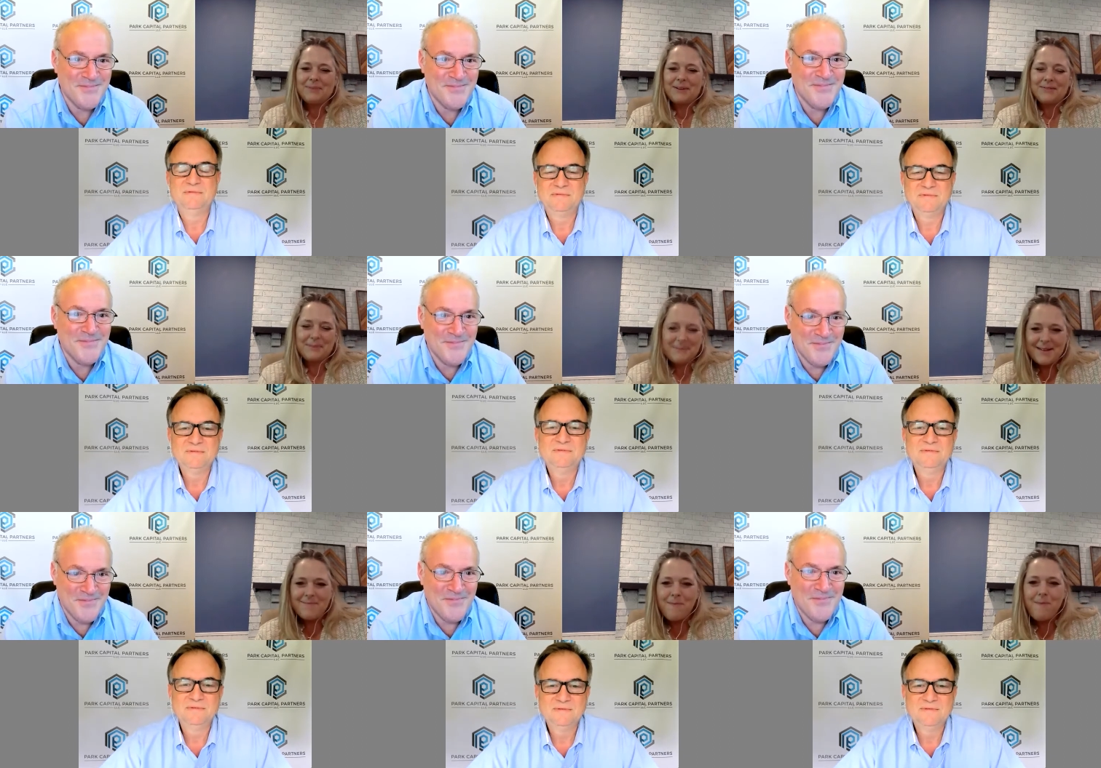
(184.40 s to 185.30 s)
Speaker 1: part for
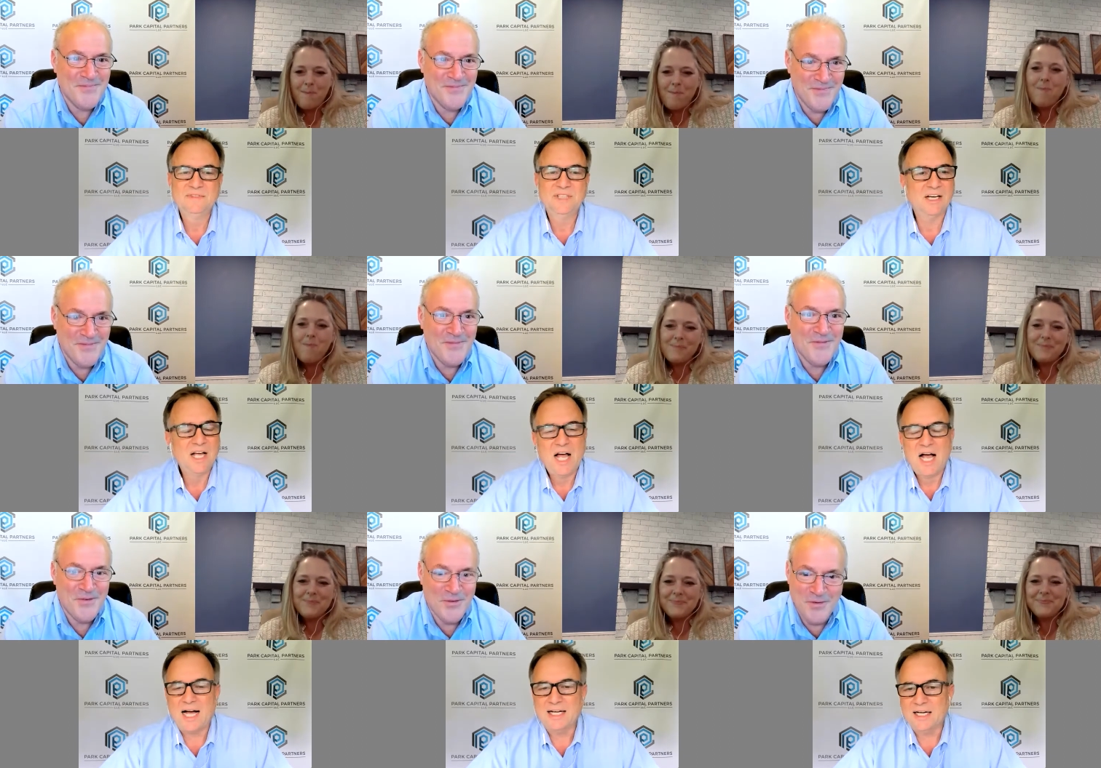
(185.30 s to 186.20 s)
me.
Speaker 2: Yeah,
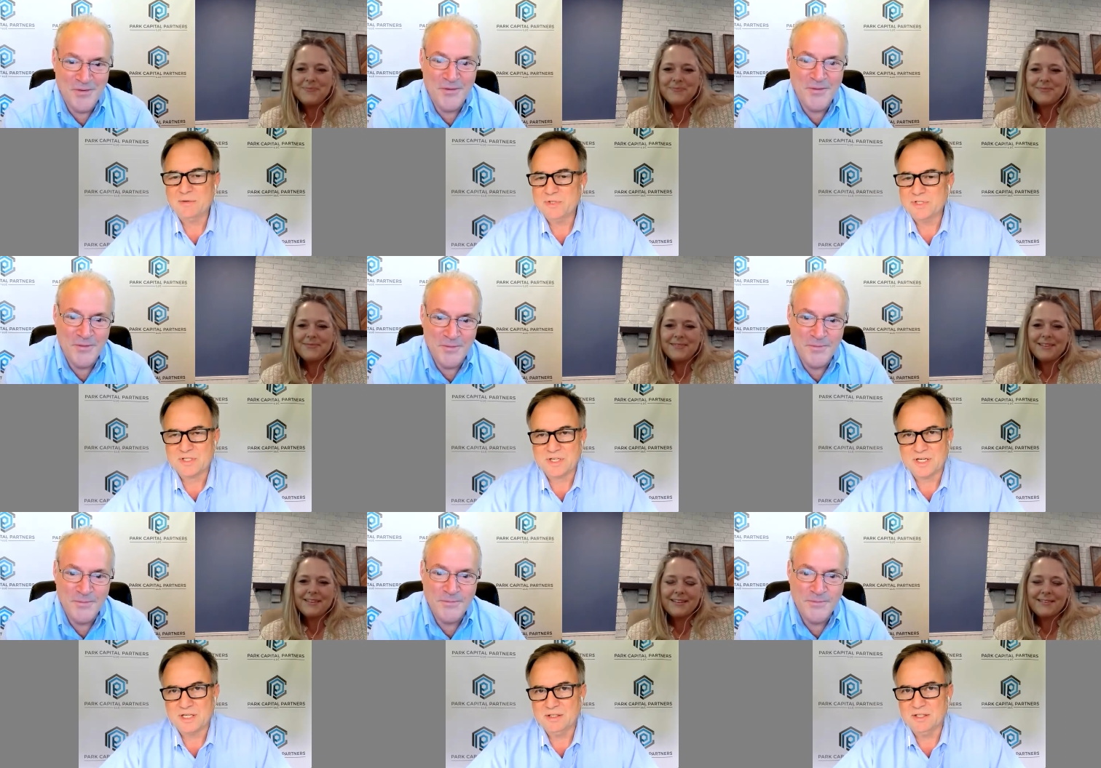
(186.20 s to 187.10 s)
I, I was
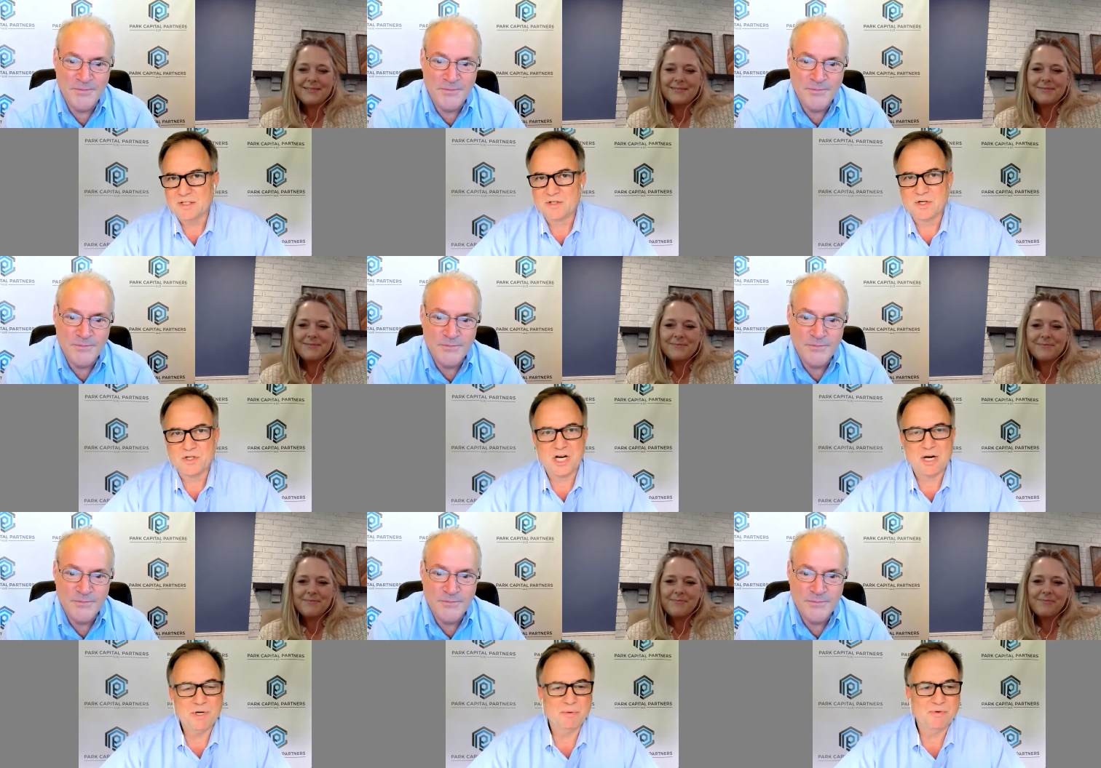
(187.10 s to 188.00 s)
I uh, started a
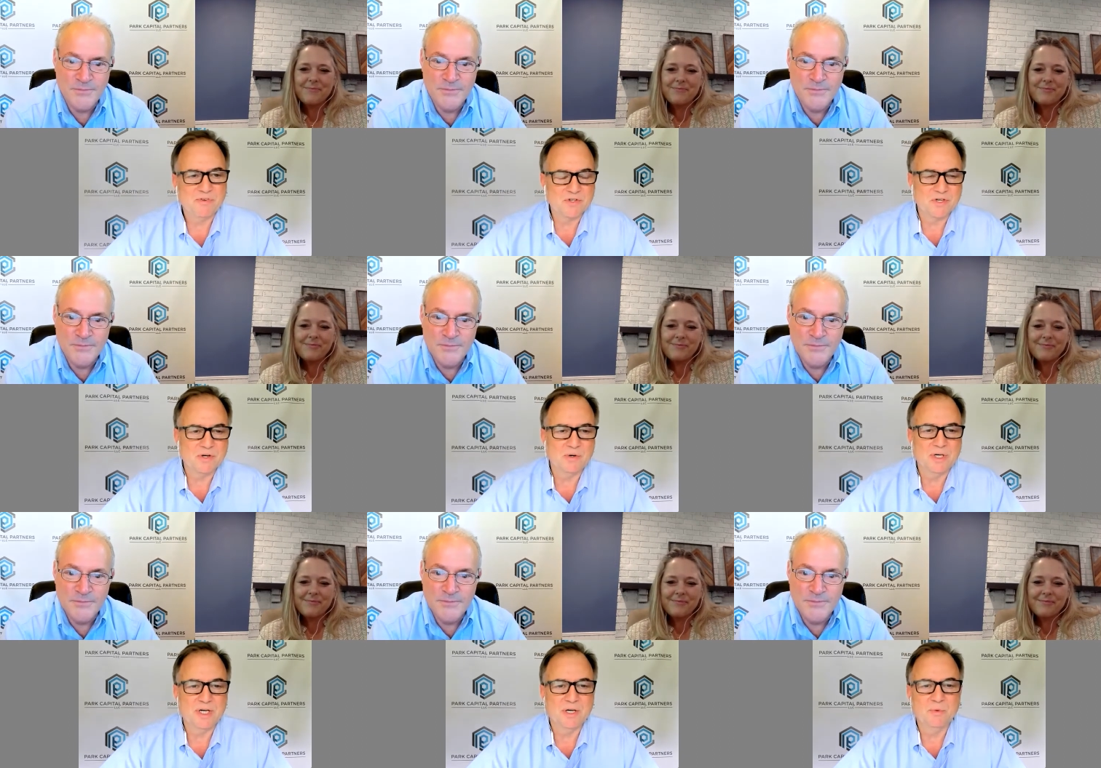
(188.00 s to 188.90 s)
job a number of years ago,
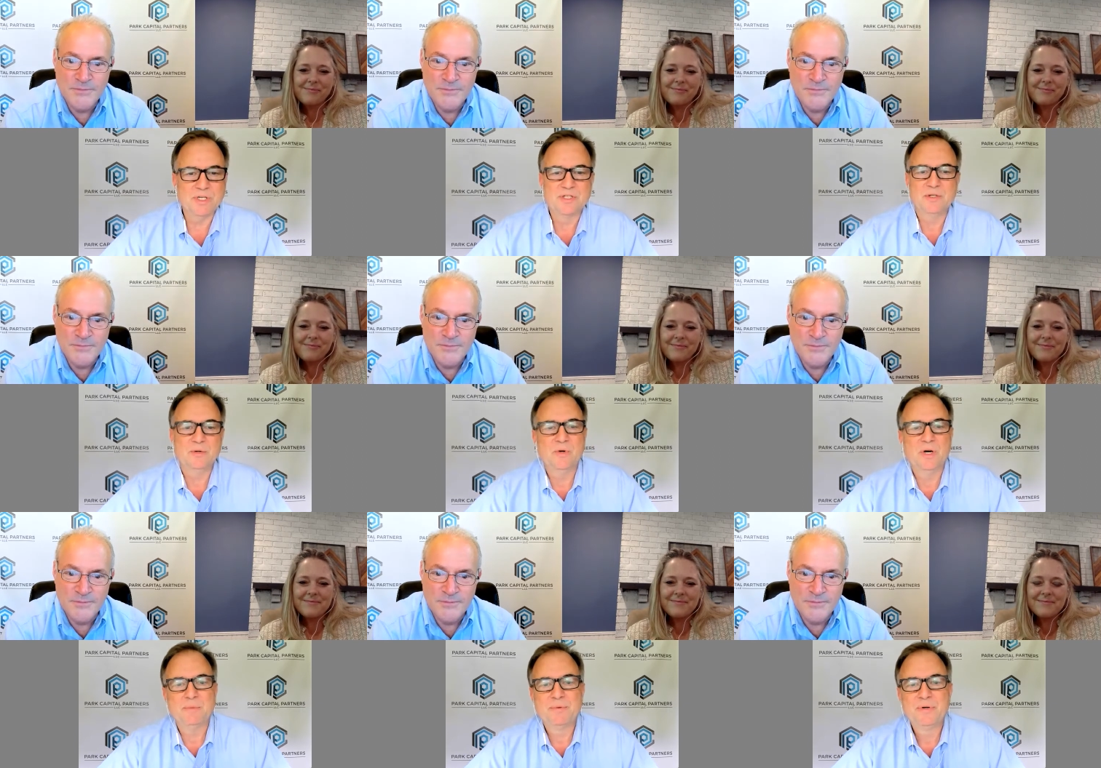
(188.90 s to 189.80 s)
and then I went to
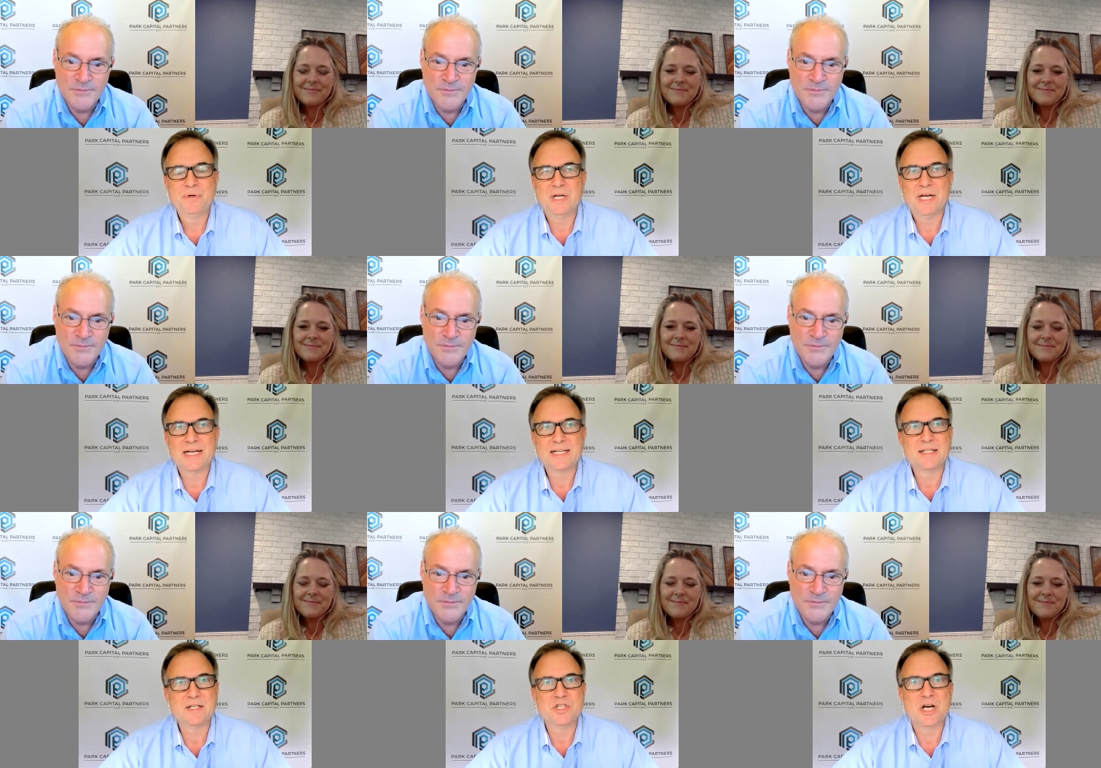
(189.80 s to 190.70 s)
up. I guess
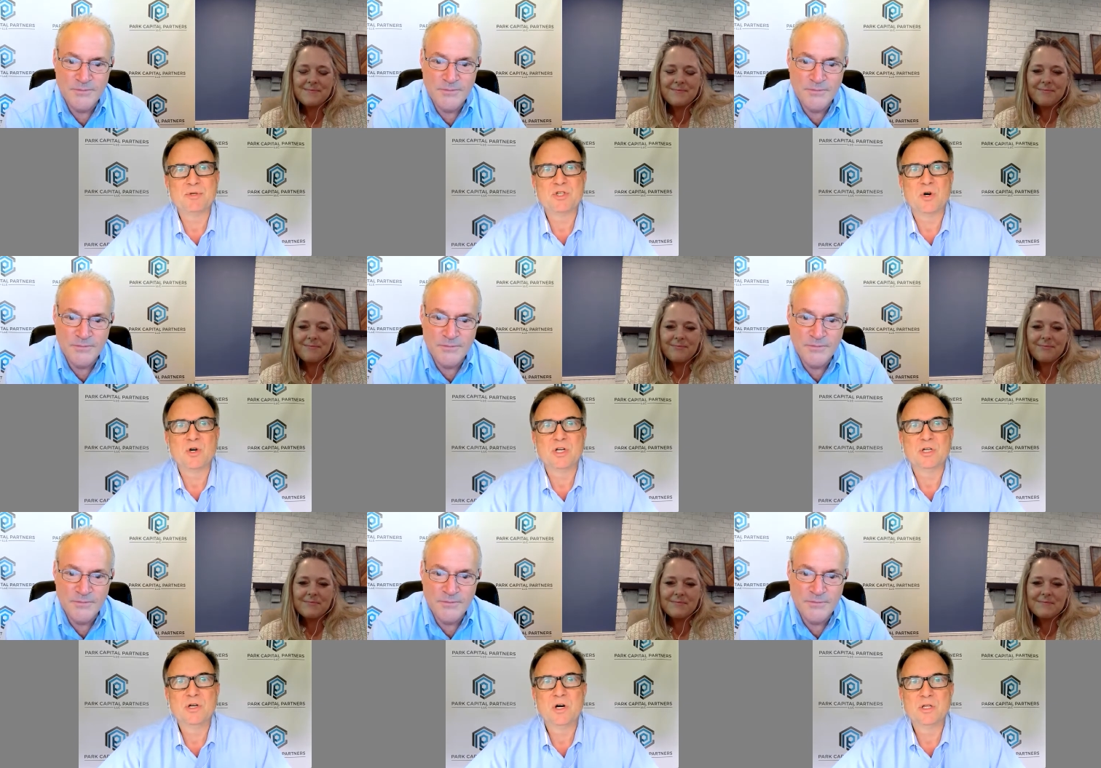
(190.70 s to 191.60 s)
the job
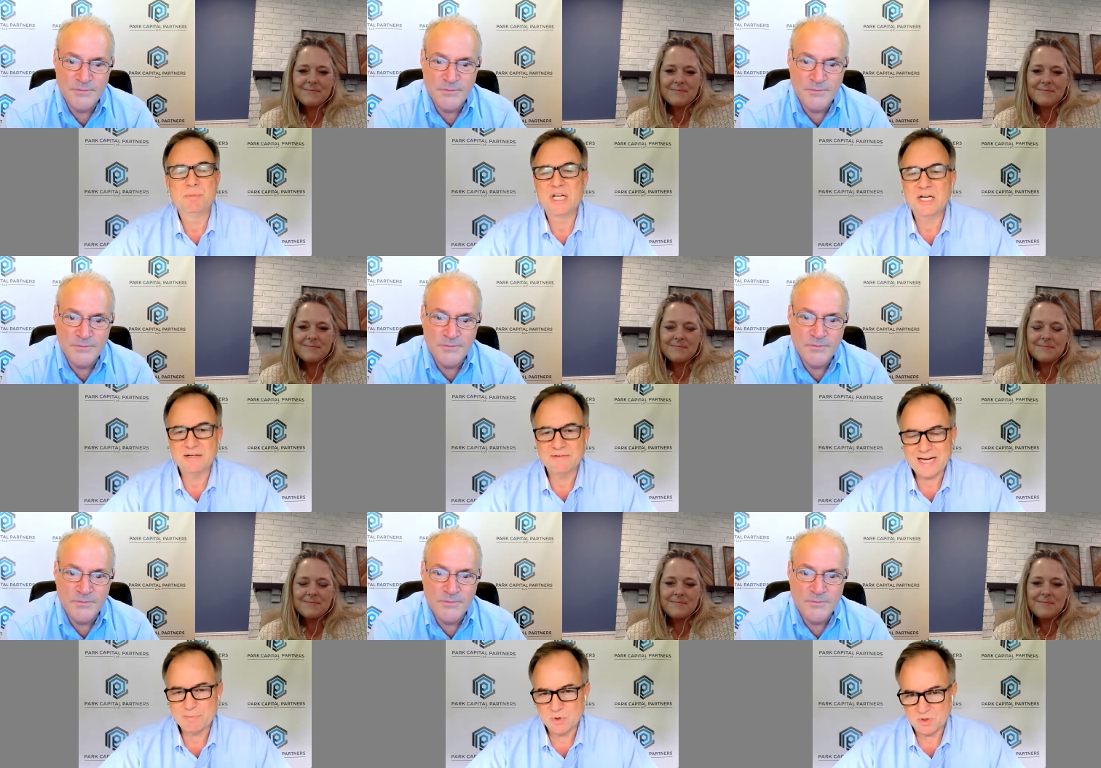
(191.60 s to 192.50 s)
started called beginning of
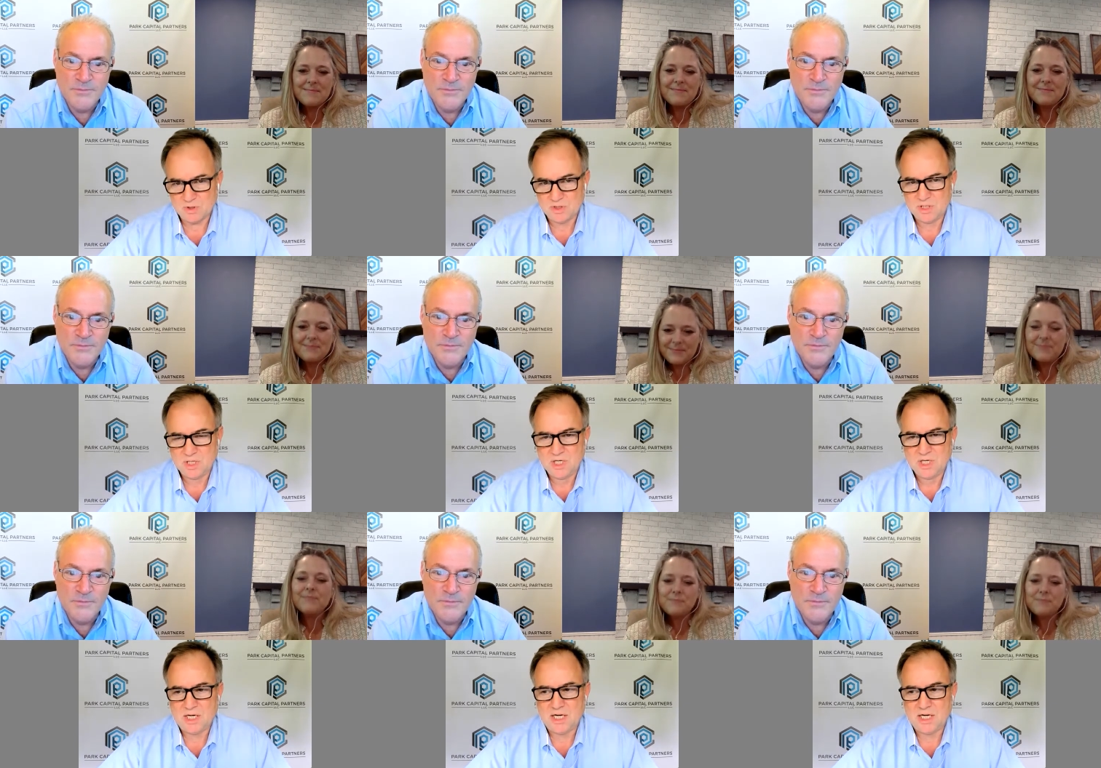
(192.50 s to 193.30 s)
April, mm-hmm.